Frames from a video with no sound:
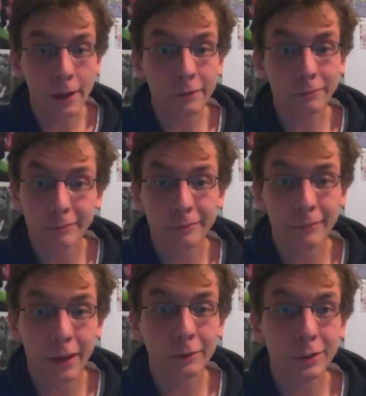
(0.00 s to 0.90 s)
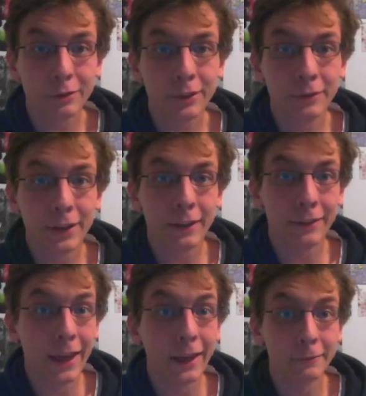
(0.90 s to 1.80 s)
I'll, I'll just leave it at
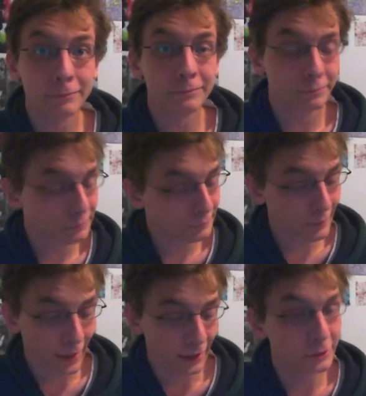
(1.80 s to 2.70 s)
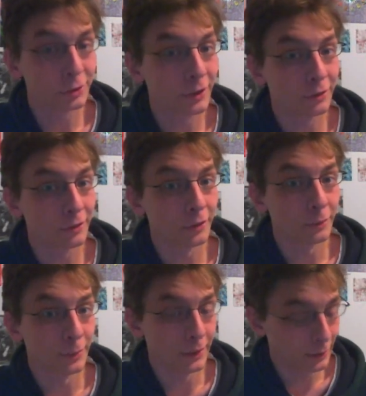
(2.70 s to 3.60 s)
that. I trust their
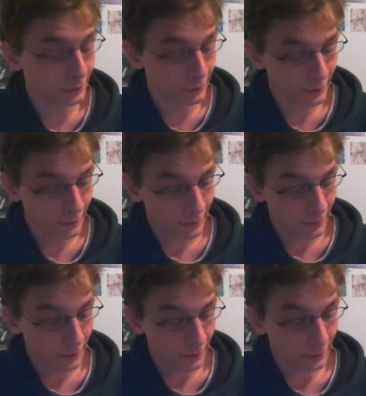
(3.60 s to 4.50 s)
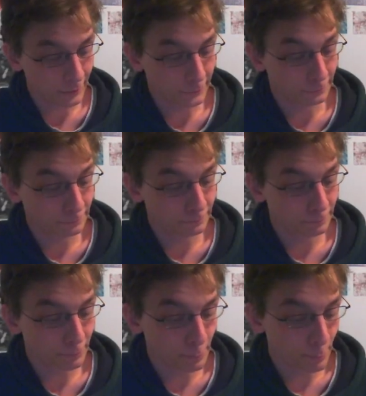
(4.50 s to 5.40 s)
opinion. Um,
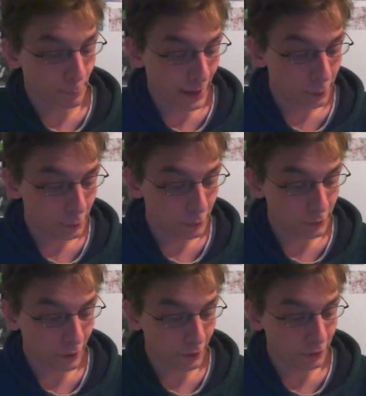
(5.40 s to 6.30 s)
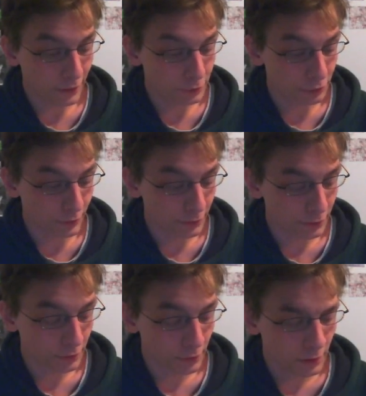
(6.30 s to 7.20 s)
Battle in Los
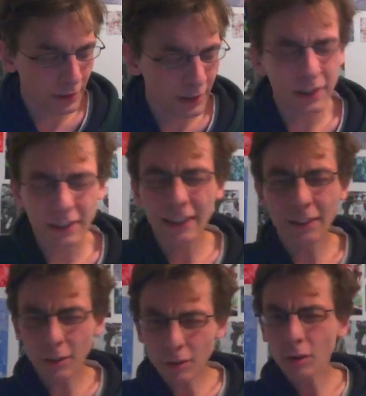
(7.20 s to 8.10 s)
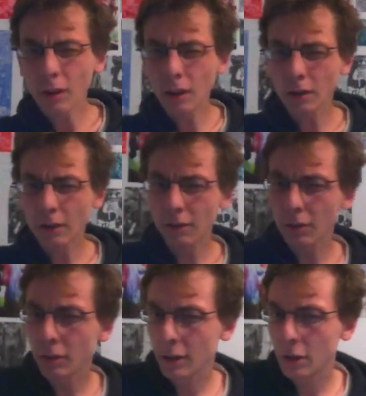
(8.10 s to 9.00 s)
Angeles. But this is a this
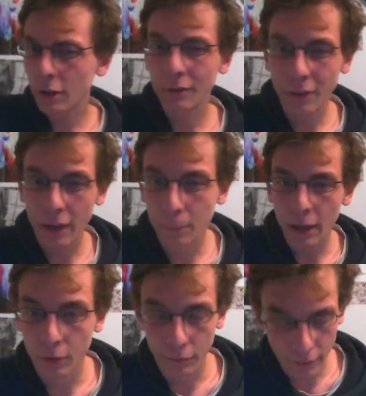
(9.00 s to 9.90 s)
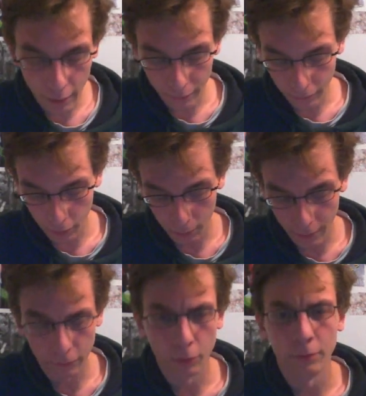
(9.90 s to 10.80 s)
is a good example of how I feel
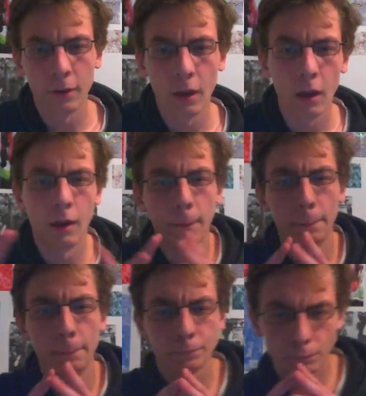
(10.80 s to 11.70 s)
about films. Um,